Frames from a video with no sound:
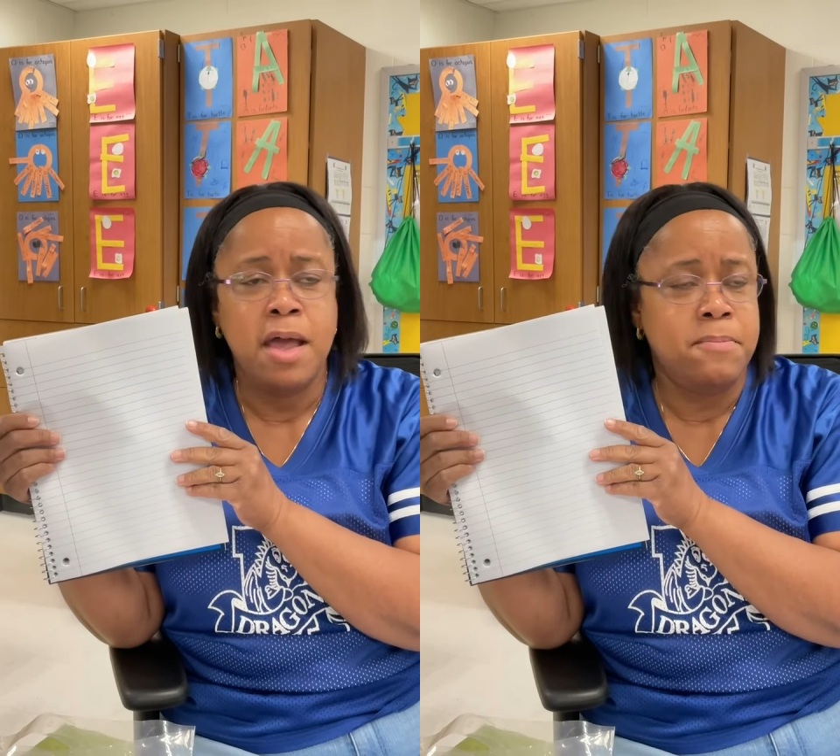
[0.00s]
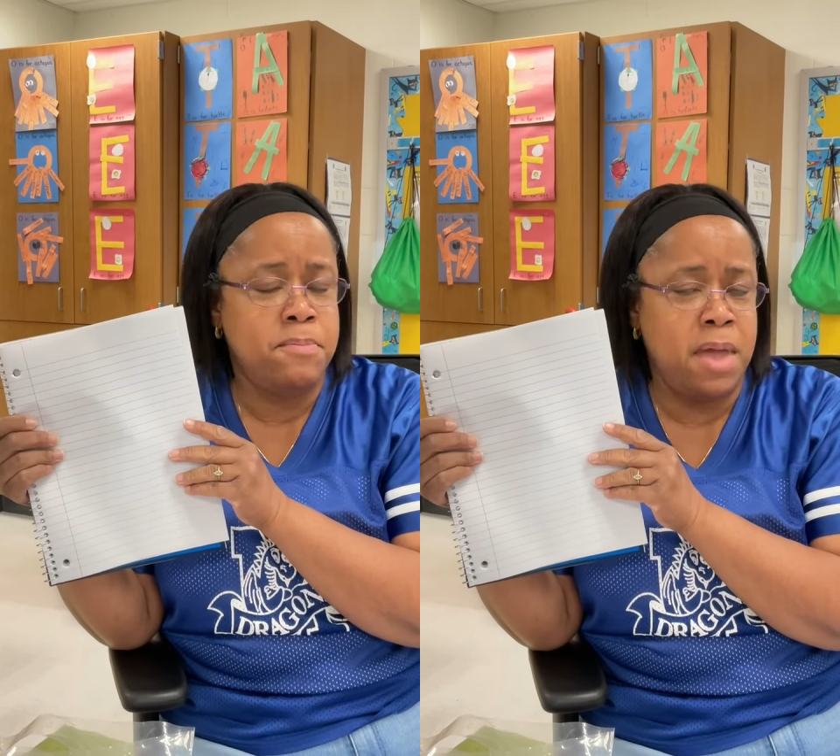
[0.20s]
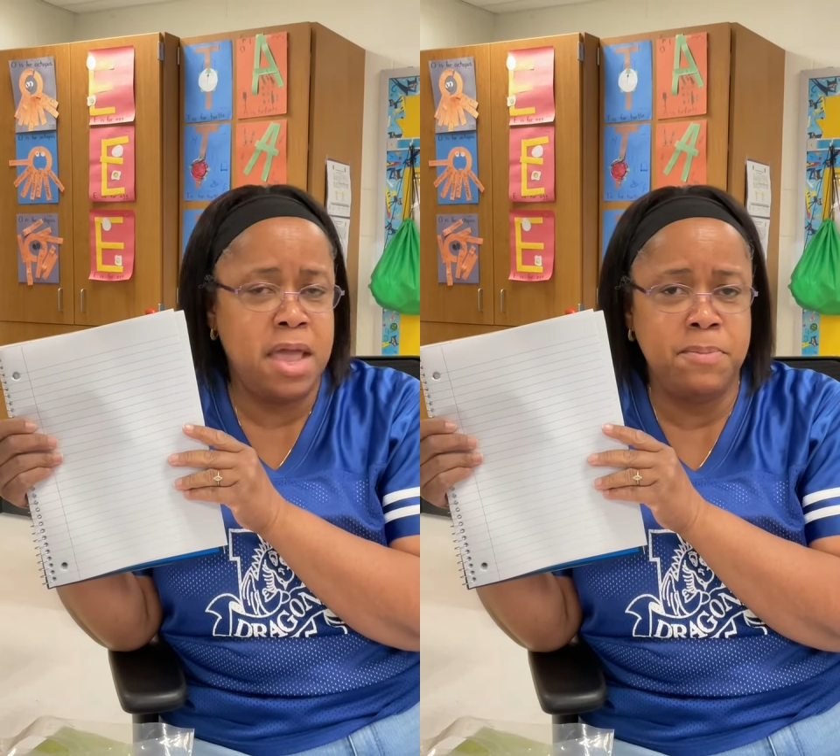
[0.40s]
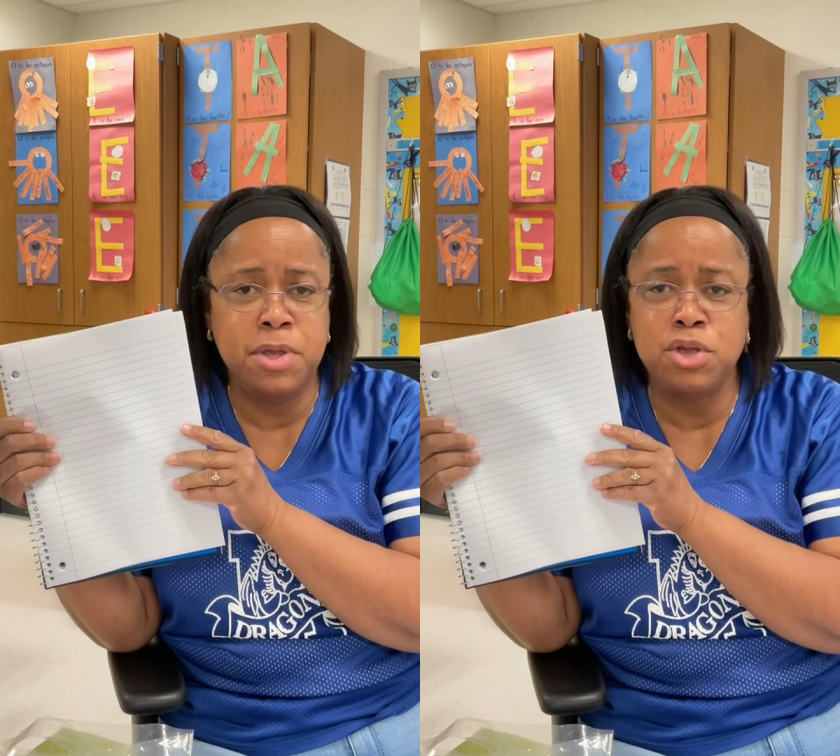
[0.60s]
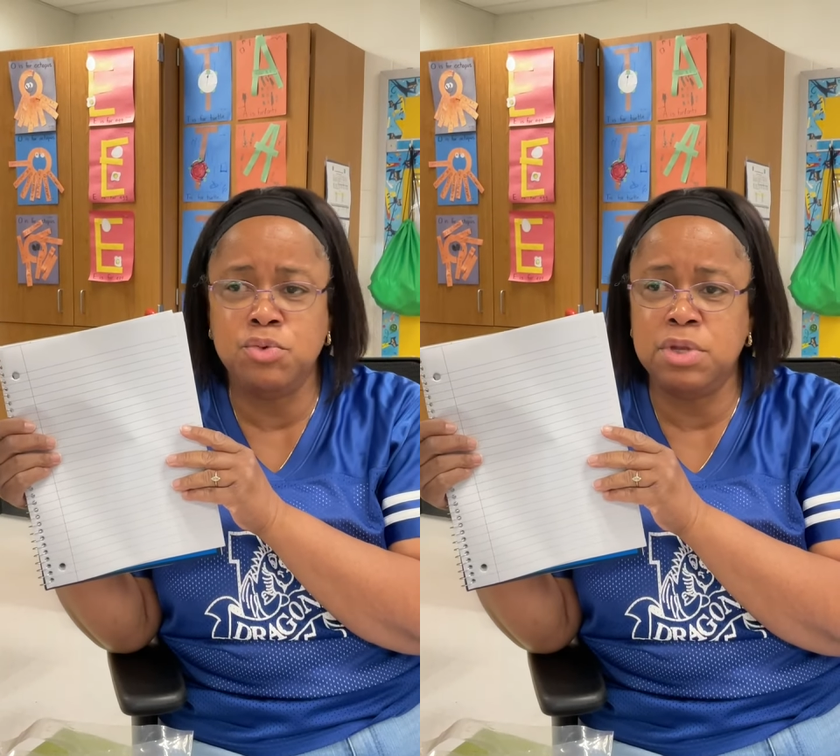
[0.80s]
Maybe
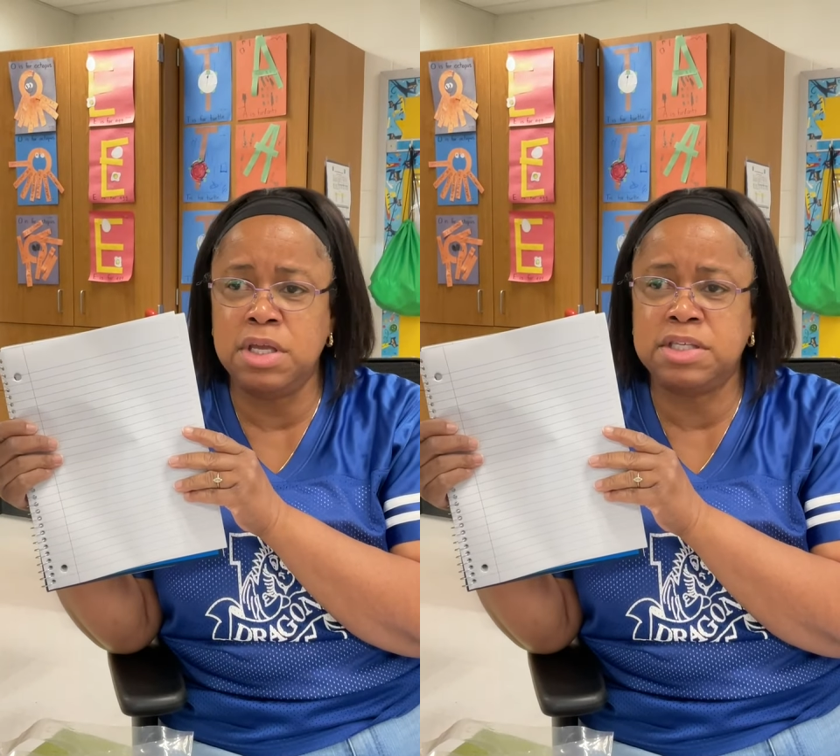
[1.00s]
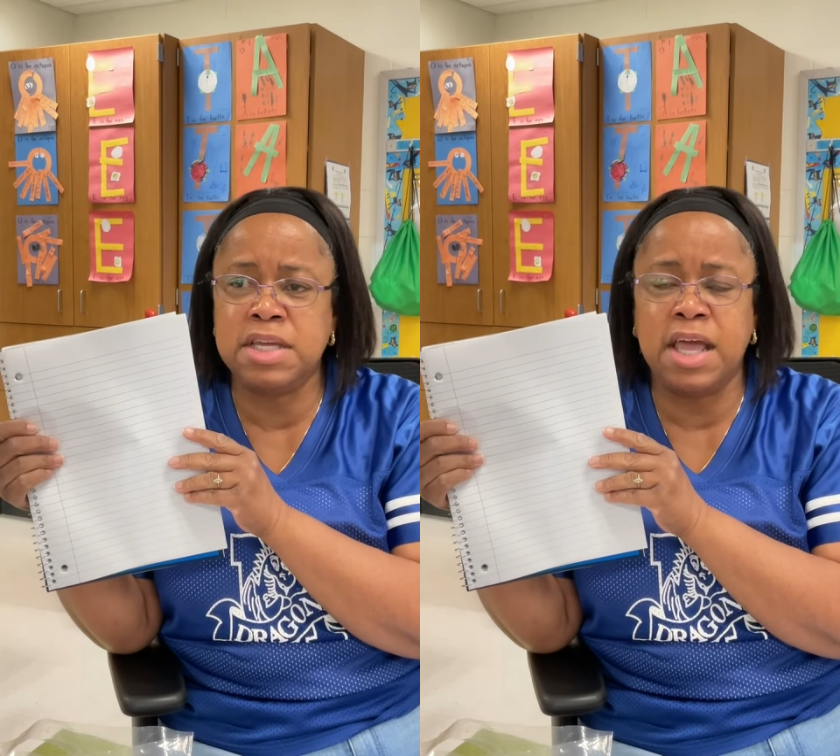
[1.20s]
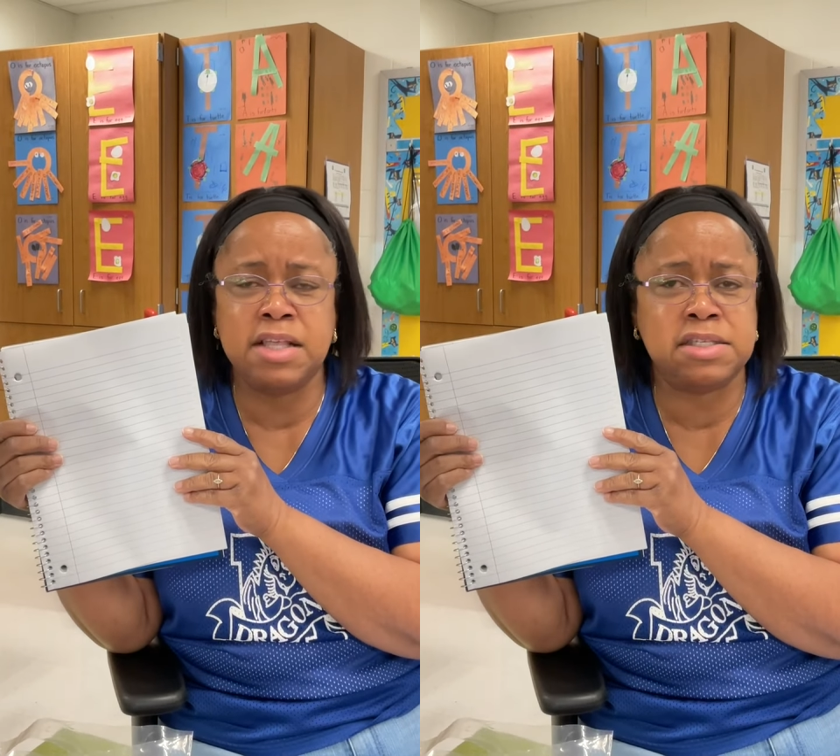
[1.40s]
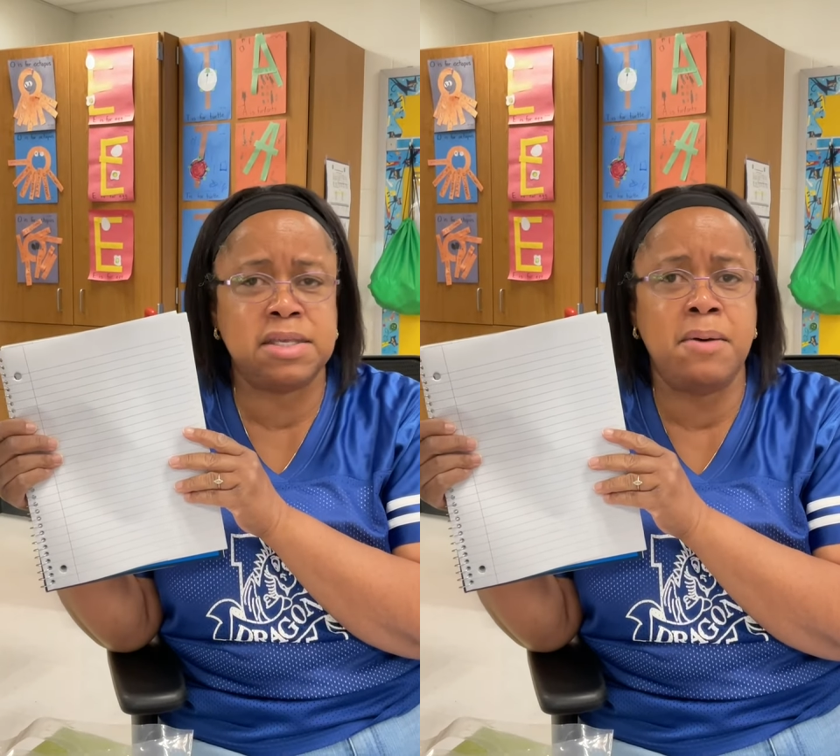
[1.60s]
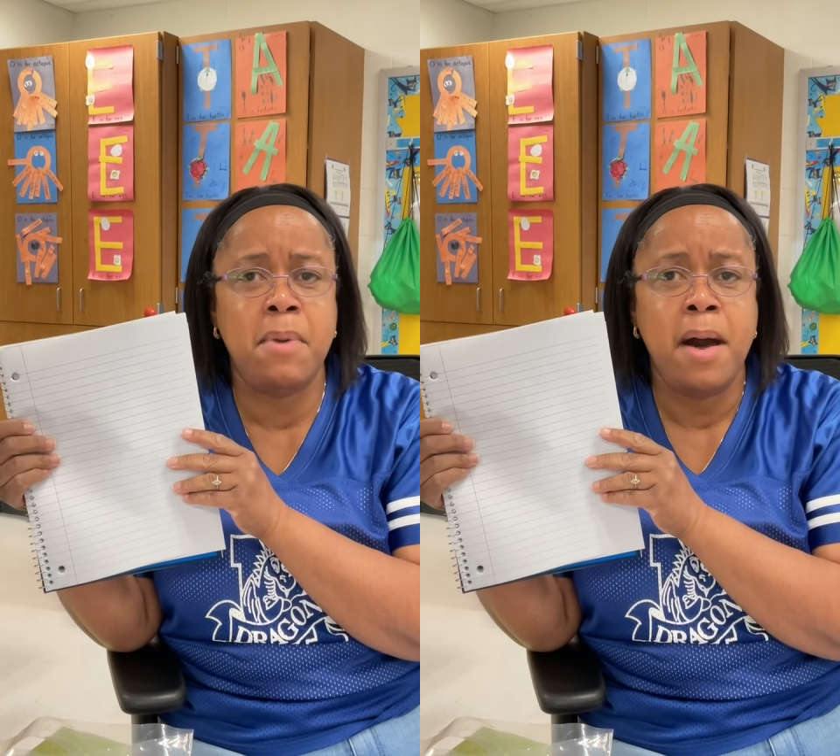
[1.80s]
you need to get
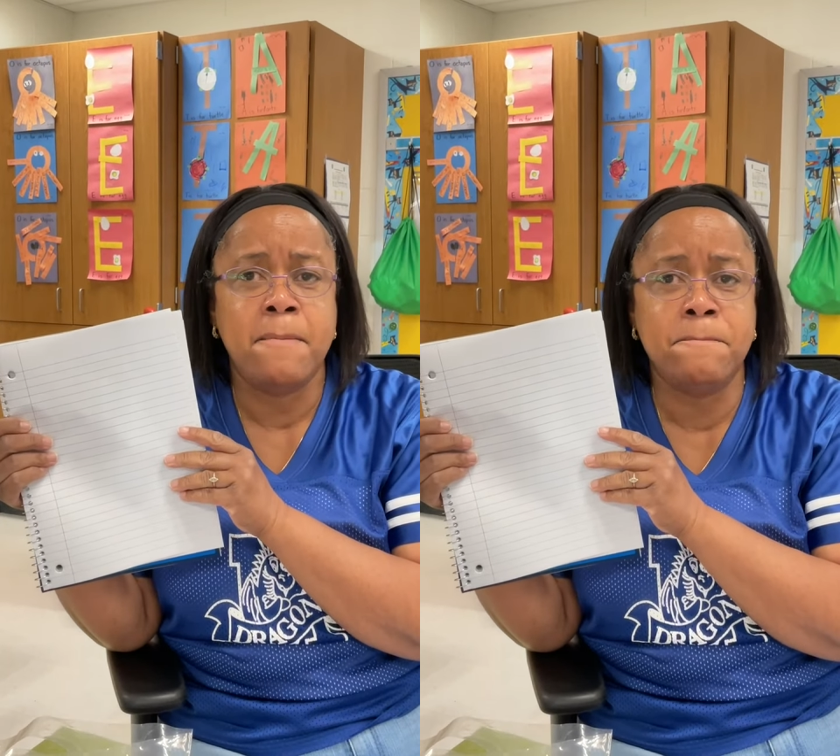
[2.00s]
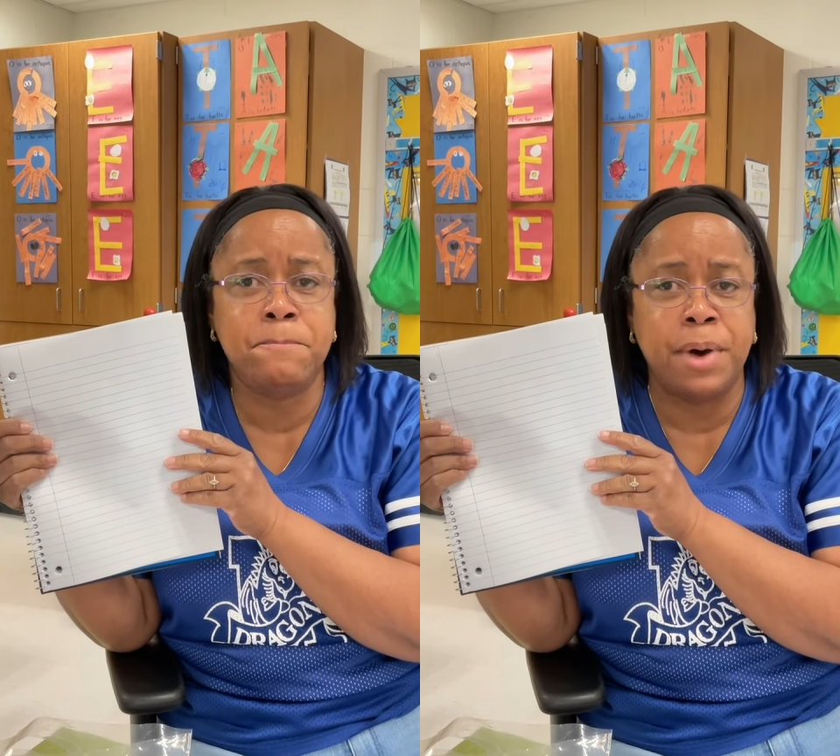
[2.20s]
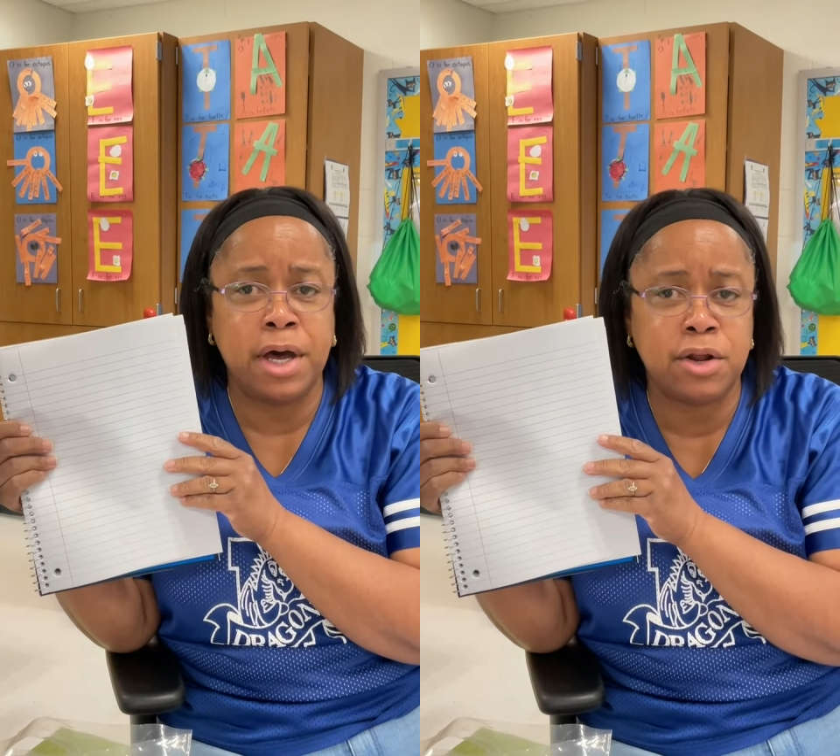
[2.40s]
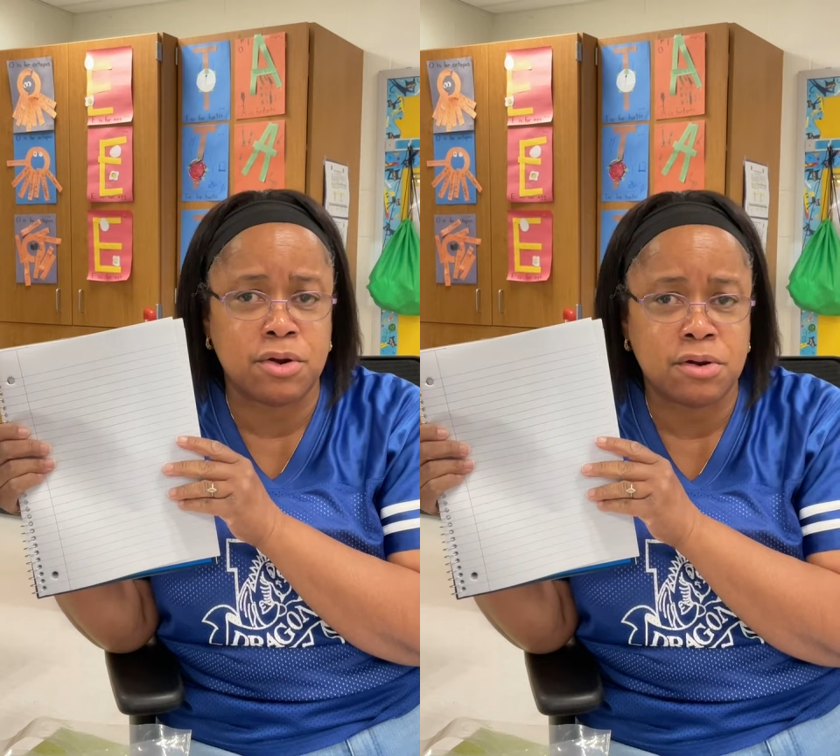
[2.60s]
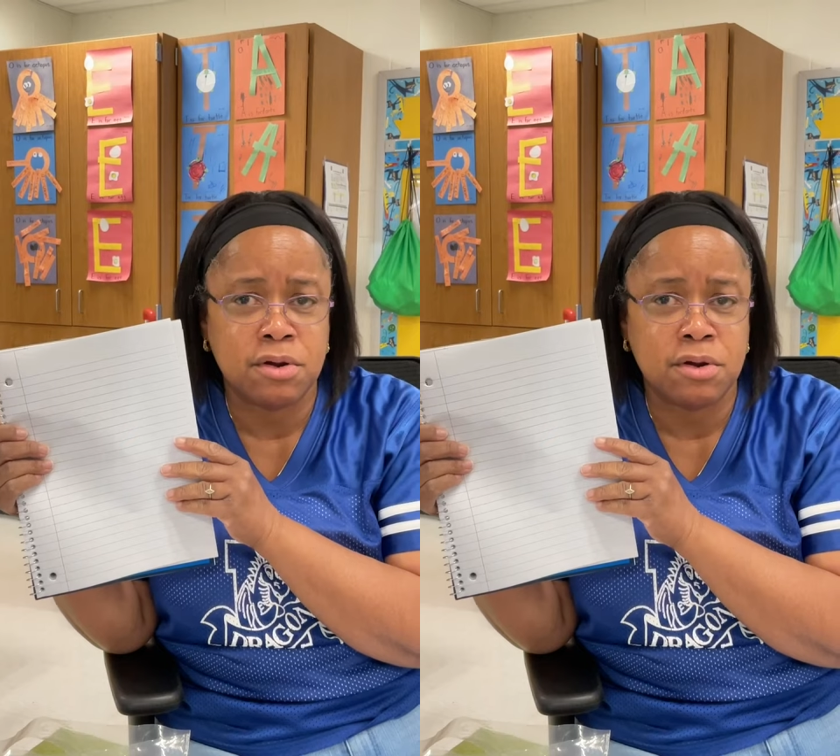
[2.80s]
some butter.